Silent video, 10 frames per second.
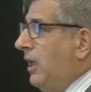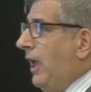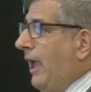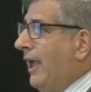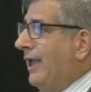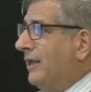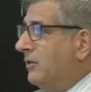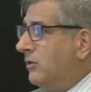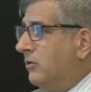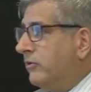
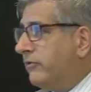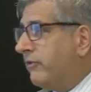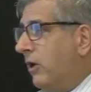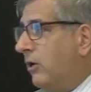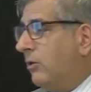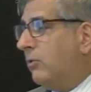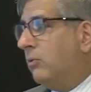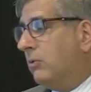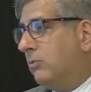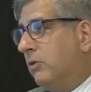And
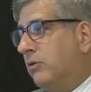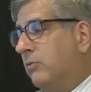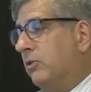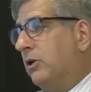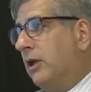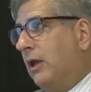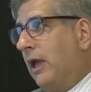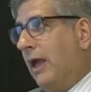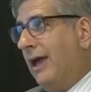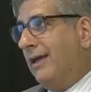so whether we're looking
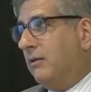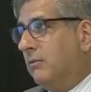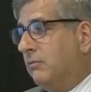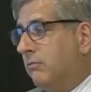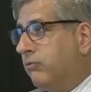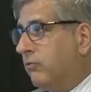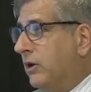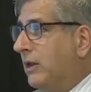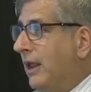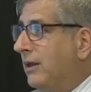at
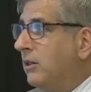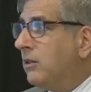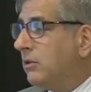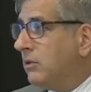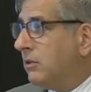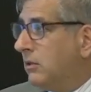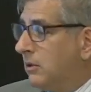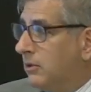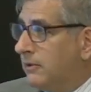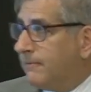prenatal
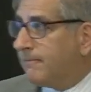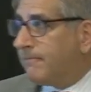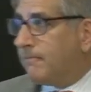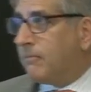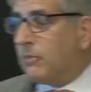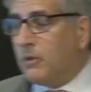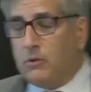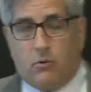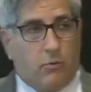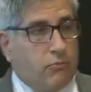
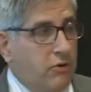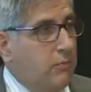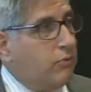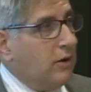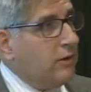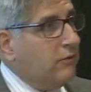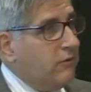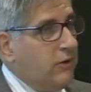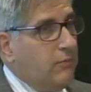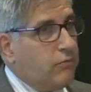or
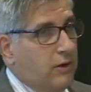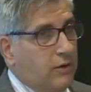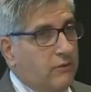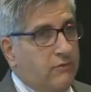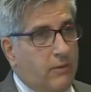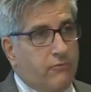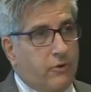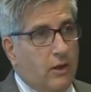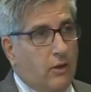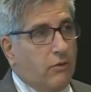pre-pregnancy,
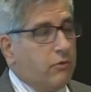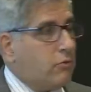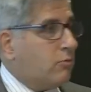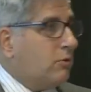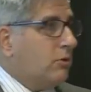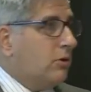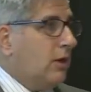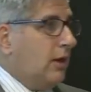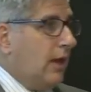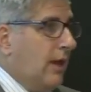preconception health, or we're
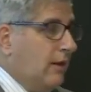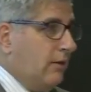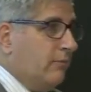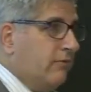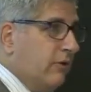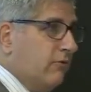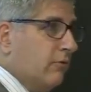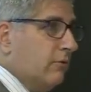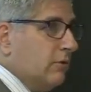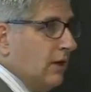looking at
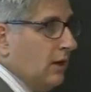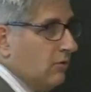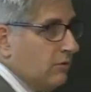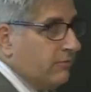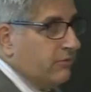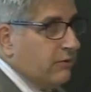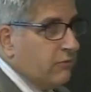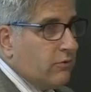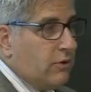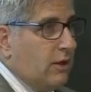obstetrical care and
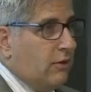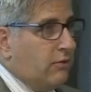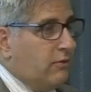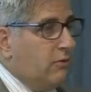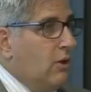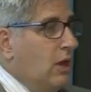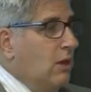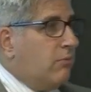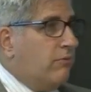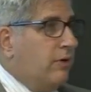obstetrical health and
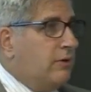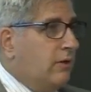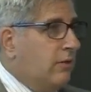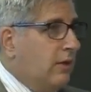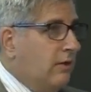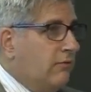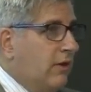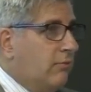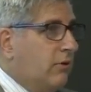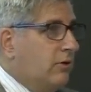preventing things
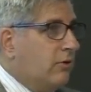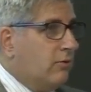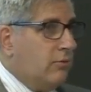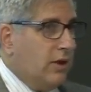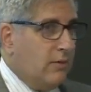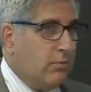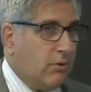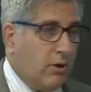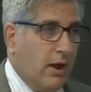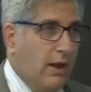like preterm
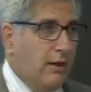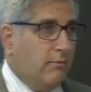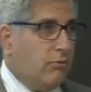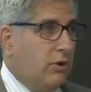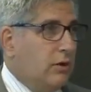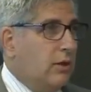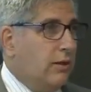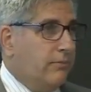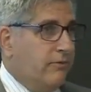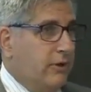labor and
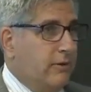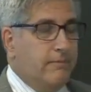preeclampsia.